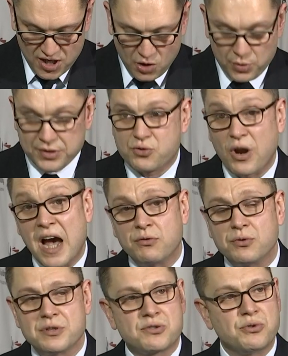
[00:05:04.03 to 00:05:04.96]
year with
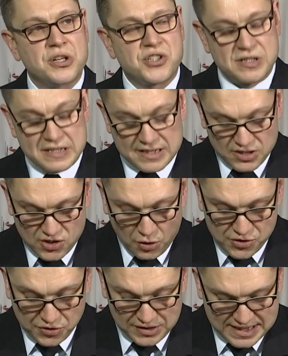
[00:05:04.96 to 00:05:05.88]
travel restrictions and
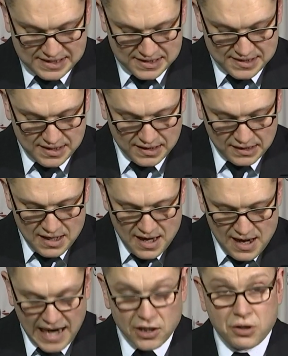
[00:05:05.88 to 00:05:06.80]
social distancing,
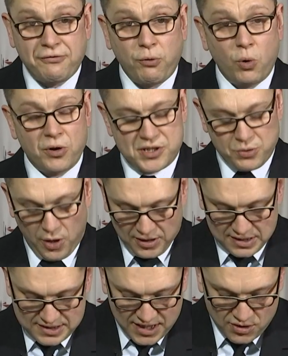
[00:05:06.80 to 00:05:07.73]
I look forward to
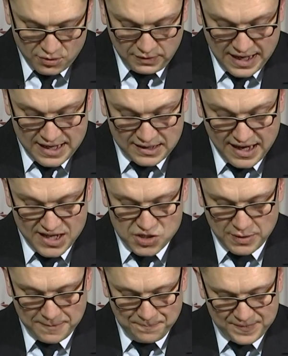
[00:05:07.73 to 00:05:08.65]
our continued
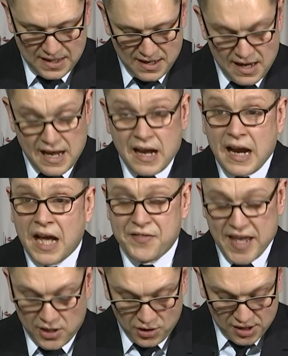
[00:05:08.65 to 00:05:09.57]
engagement.
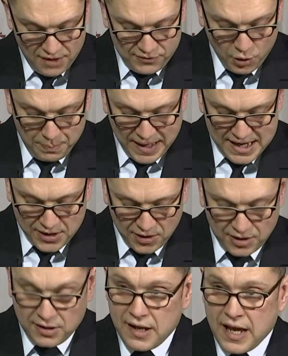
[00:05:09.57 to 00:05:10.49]
And thank you to Governor
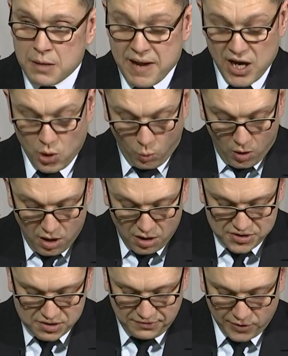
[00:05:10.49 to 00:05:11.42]
Baker and Mayor
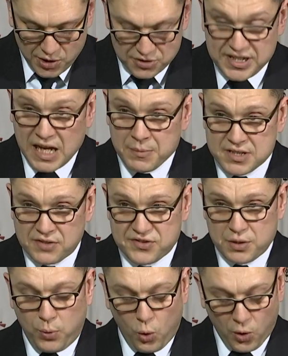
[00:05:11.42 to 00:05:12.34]
Walsh for your statements
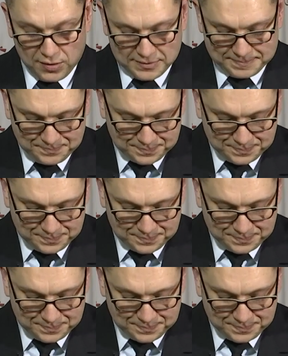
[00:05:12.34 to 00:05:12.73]
of support.